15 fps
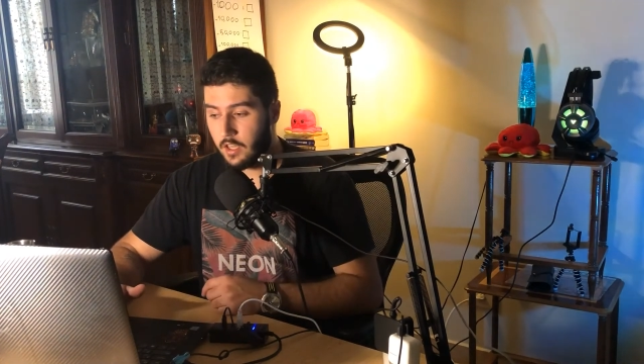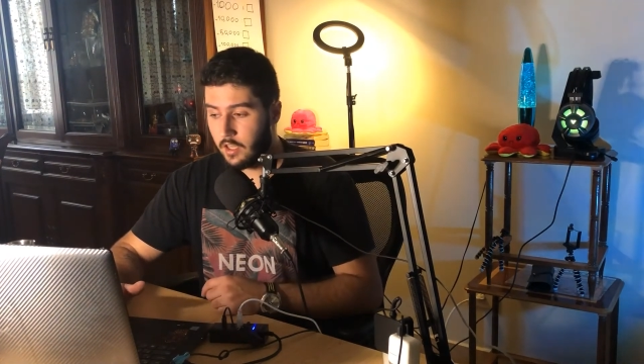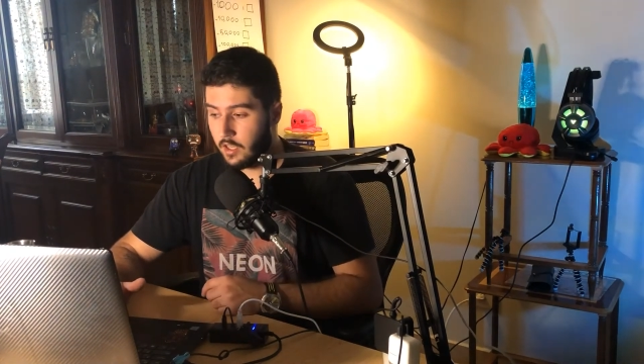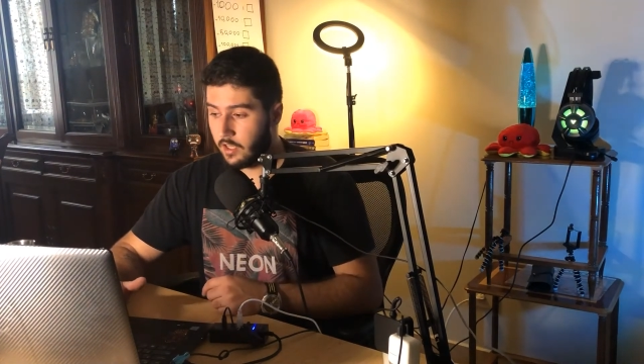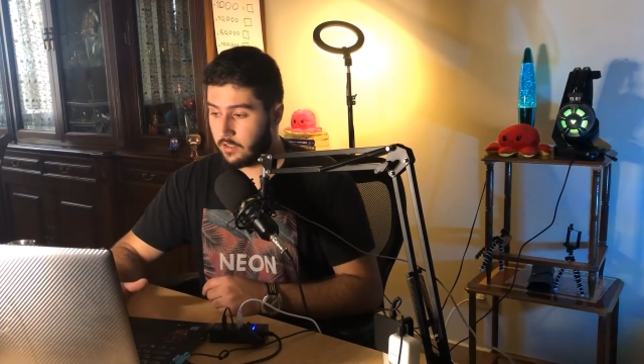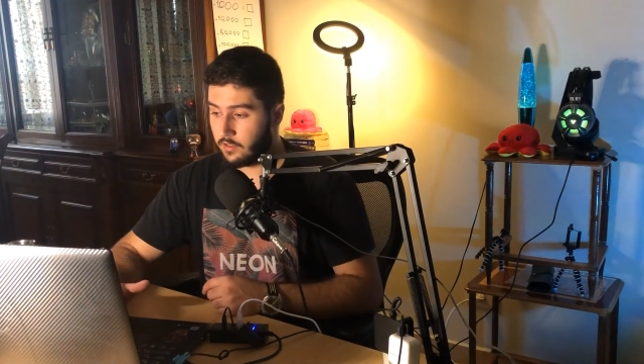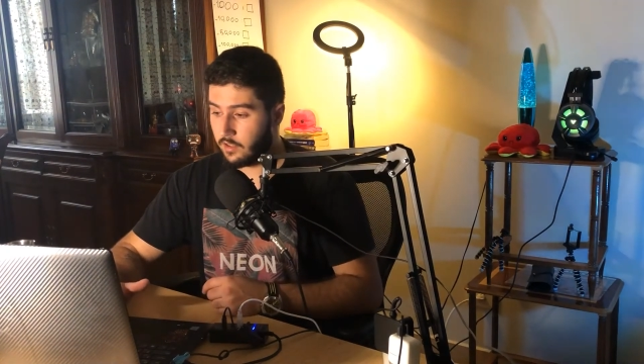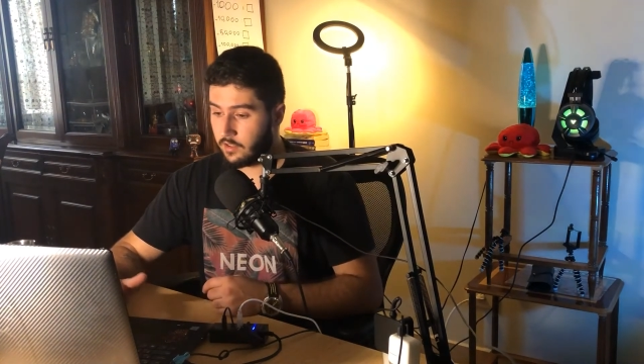
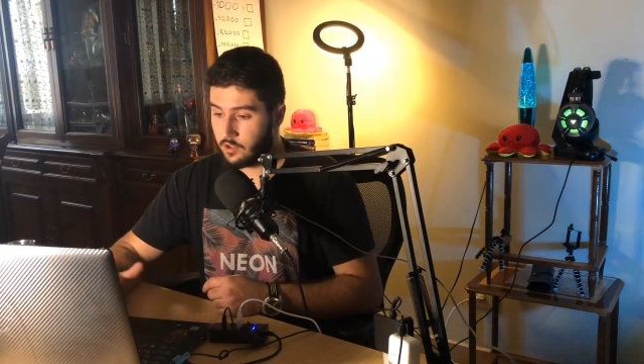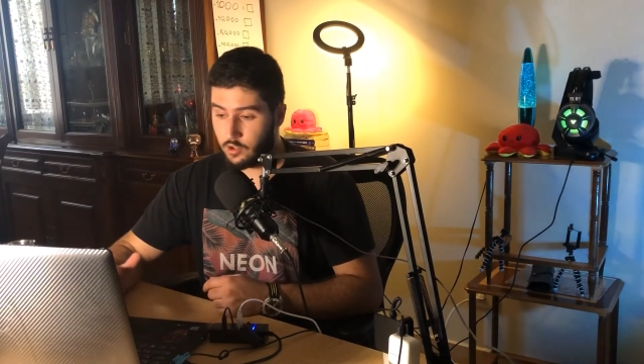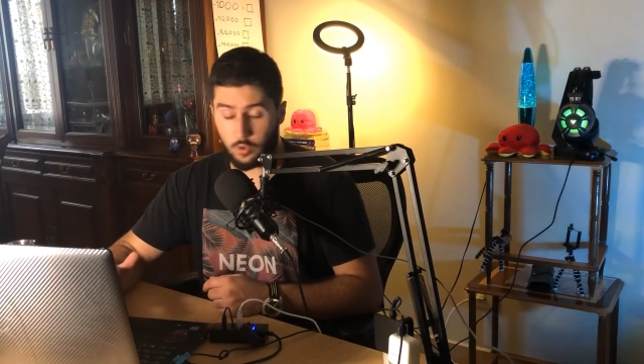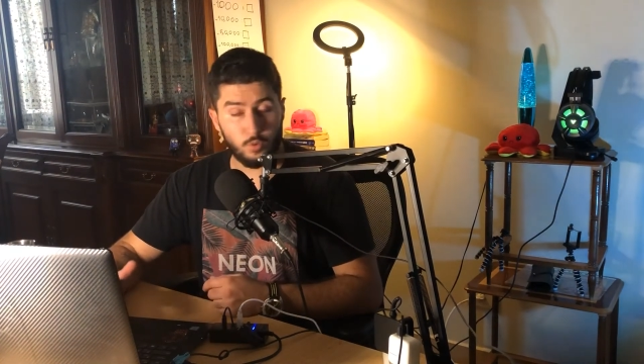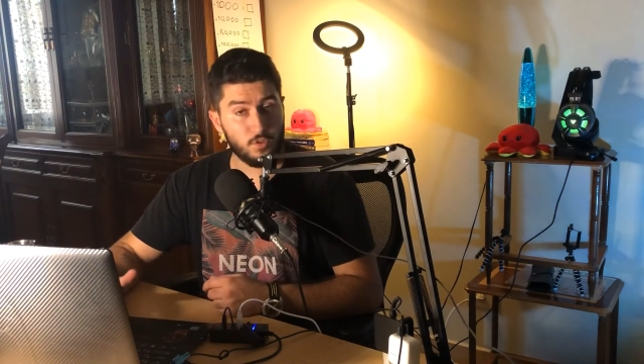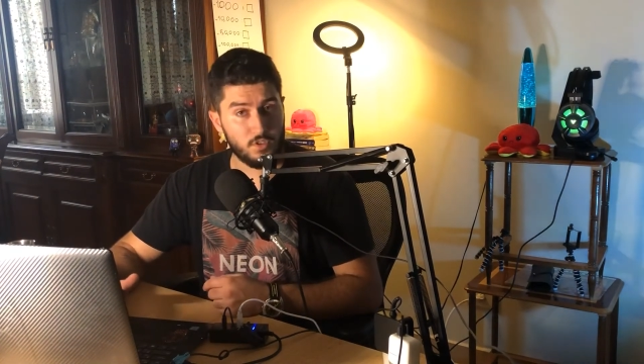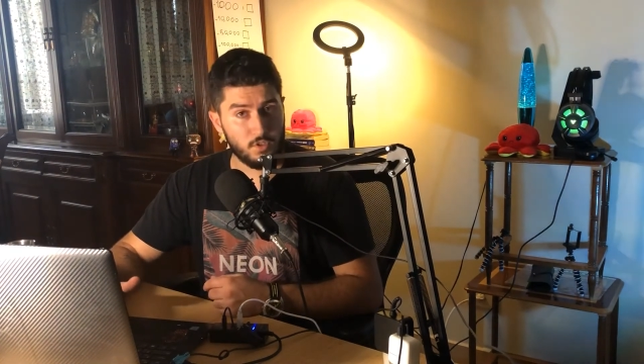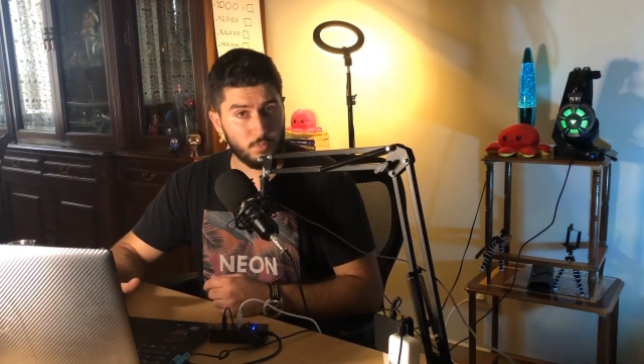and show
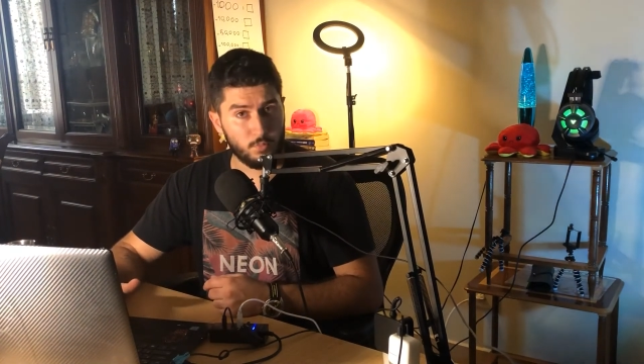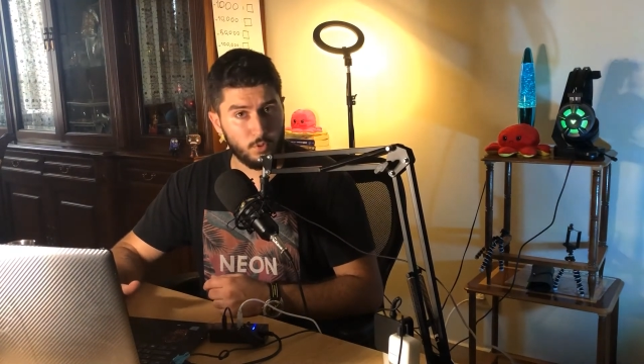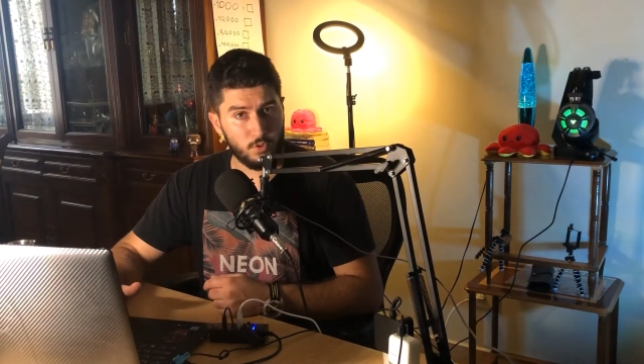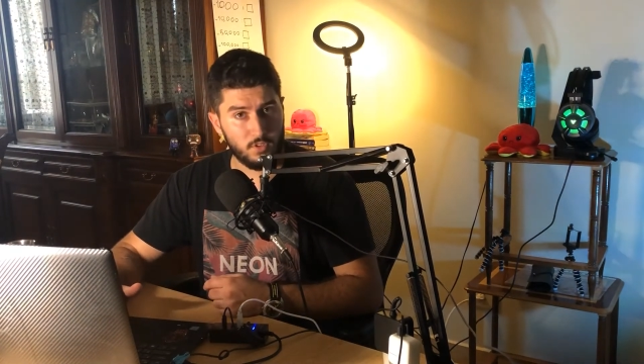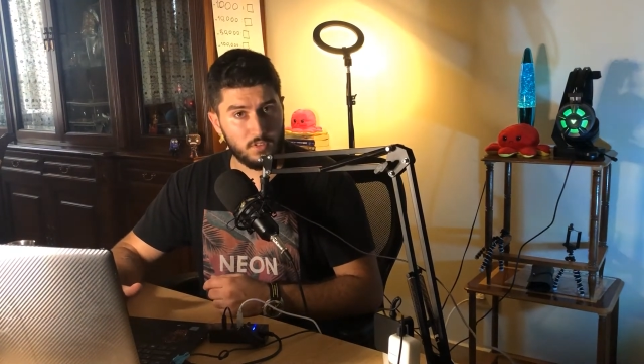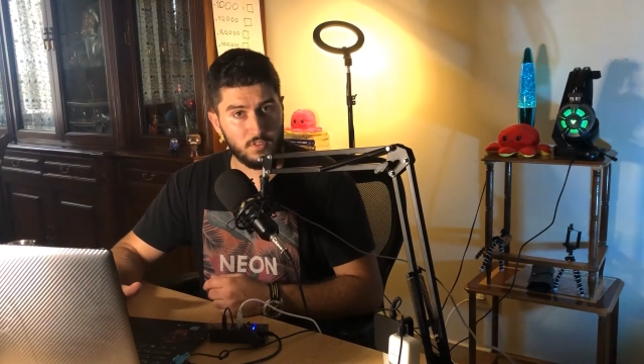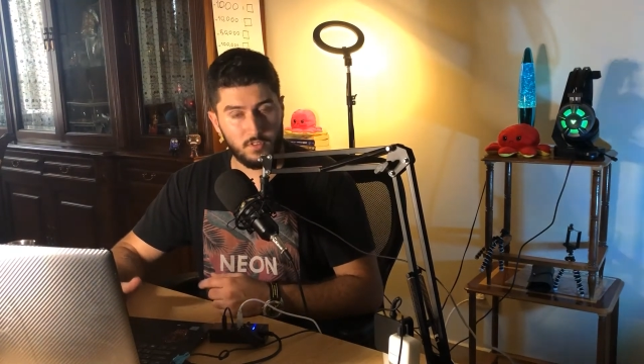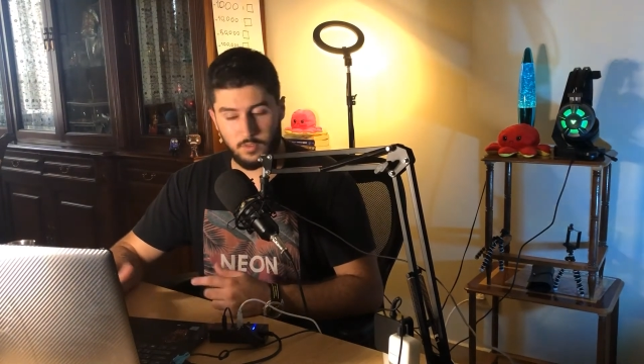your
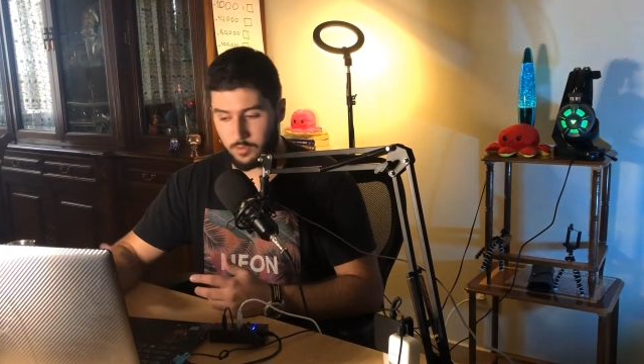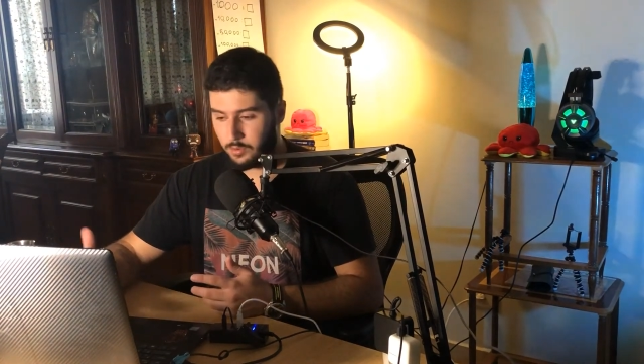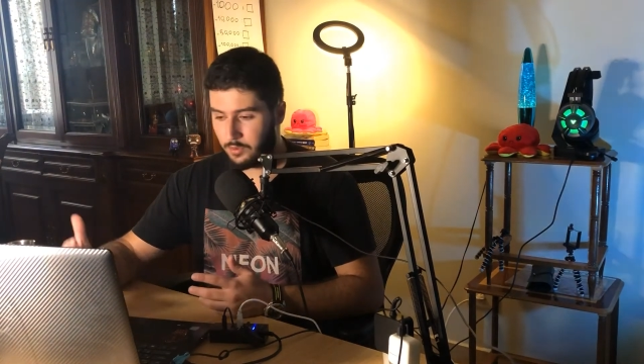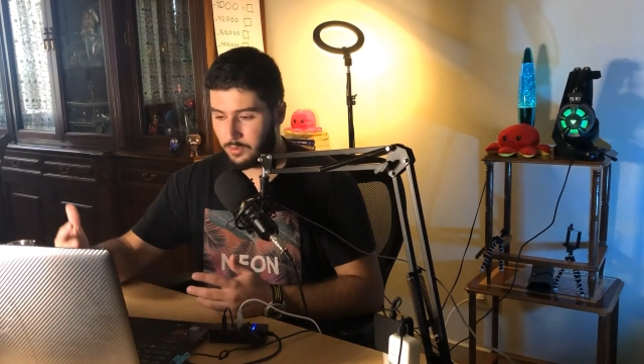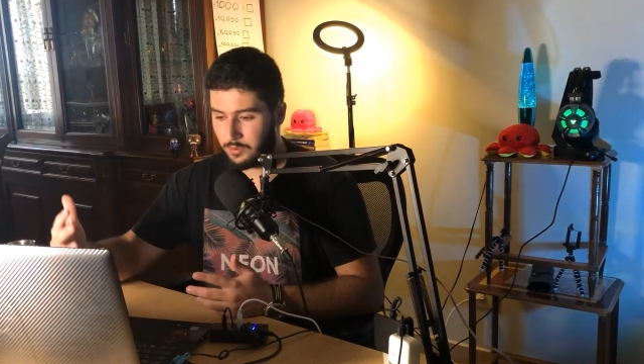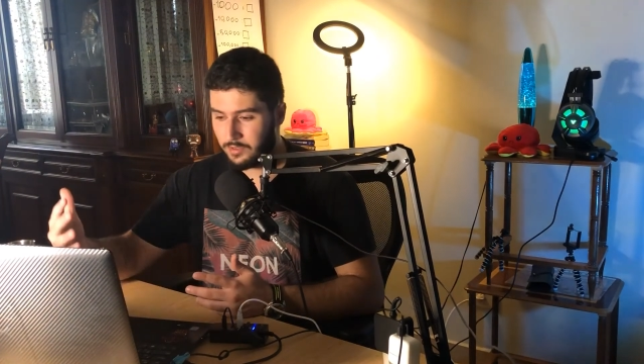support to